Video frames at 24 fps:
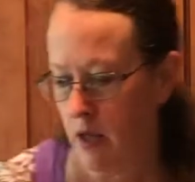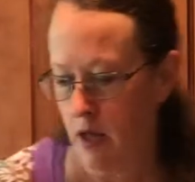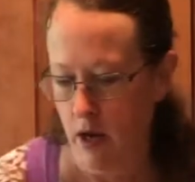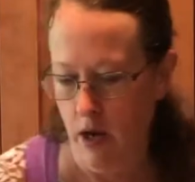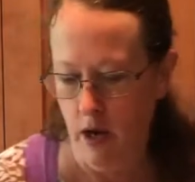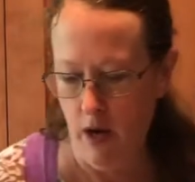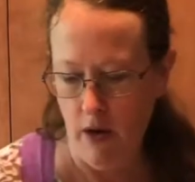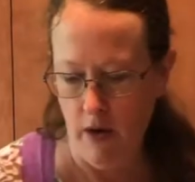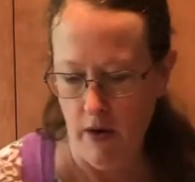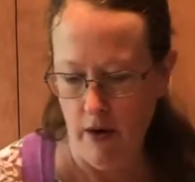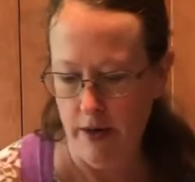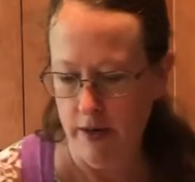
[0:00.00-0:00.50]

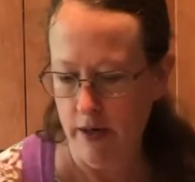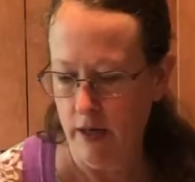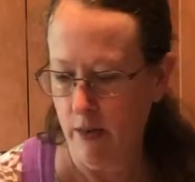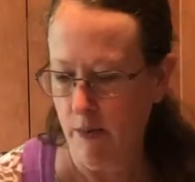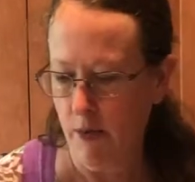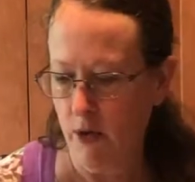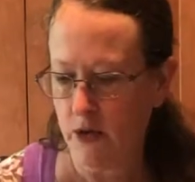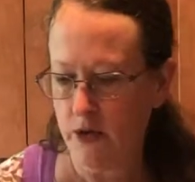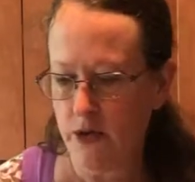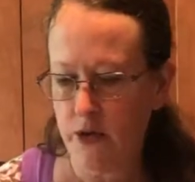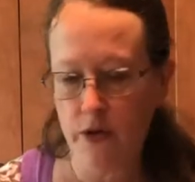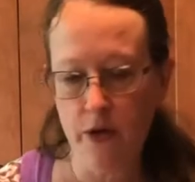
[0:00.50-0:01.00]
All right, I'm
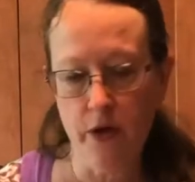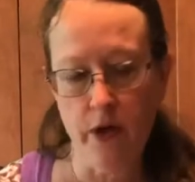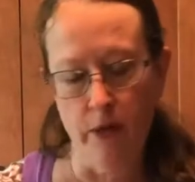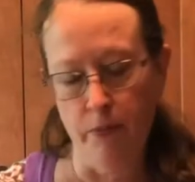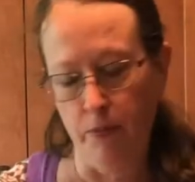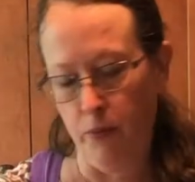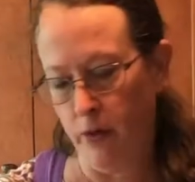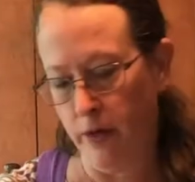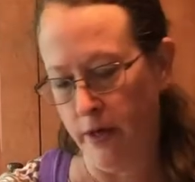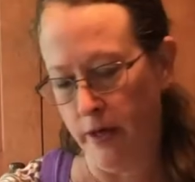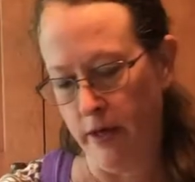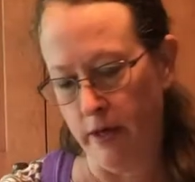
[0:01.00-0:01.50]
also going to
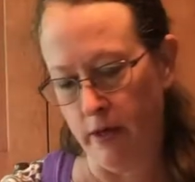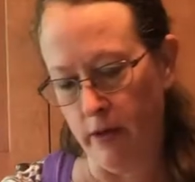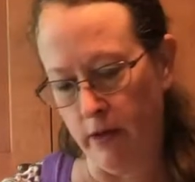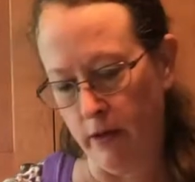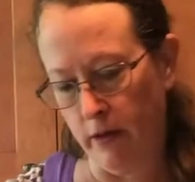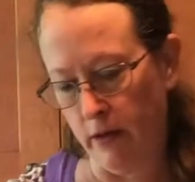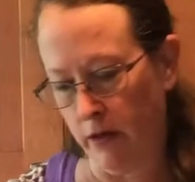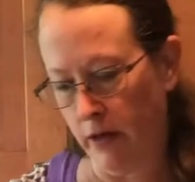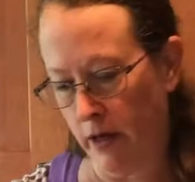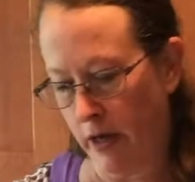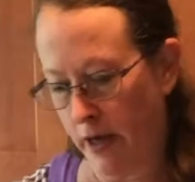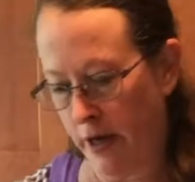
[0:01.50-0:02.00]
put in a
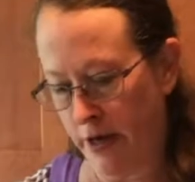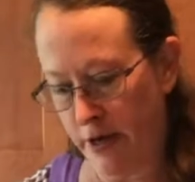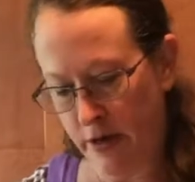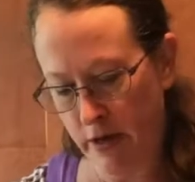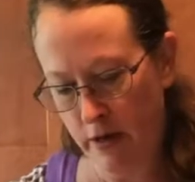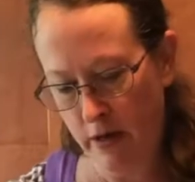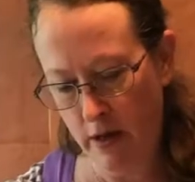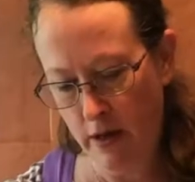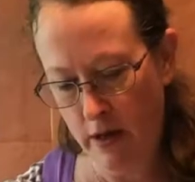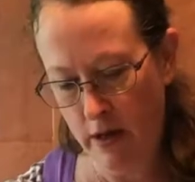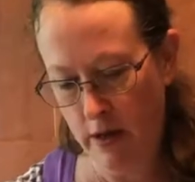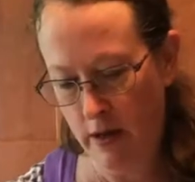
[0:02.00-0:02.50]
little
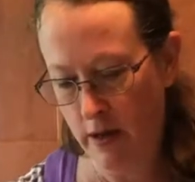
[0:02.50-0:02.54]
onion.